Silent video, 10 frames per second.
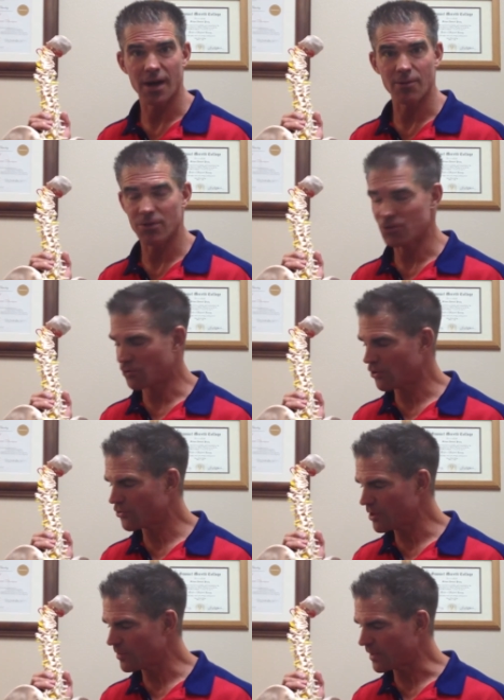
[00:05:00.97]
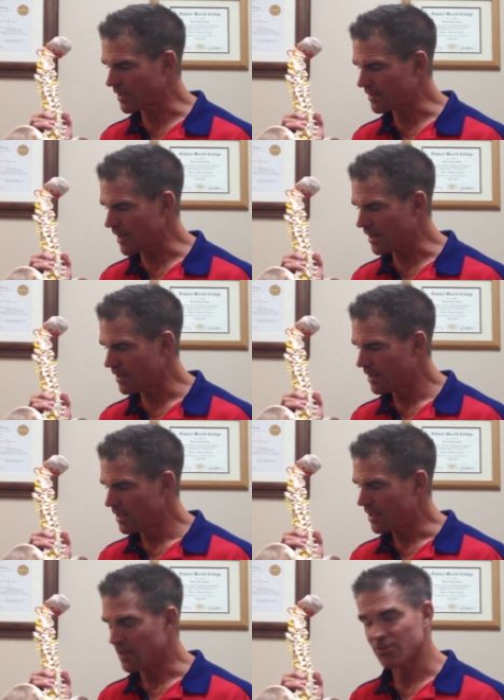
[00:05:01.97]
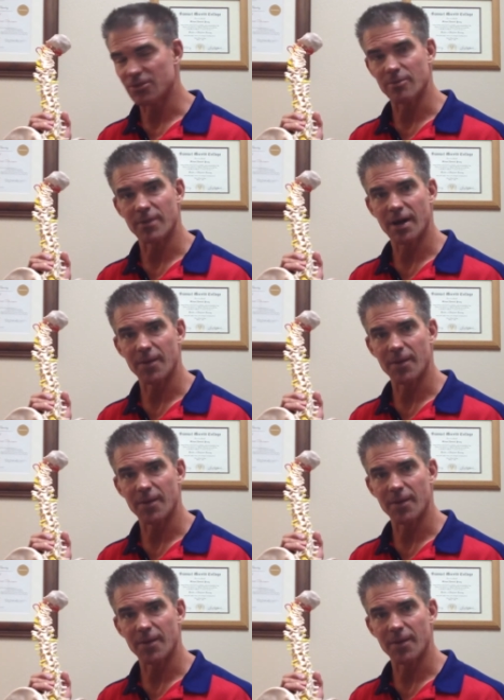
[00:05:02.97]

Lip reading: with a short treatment like that, and some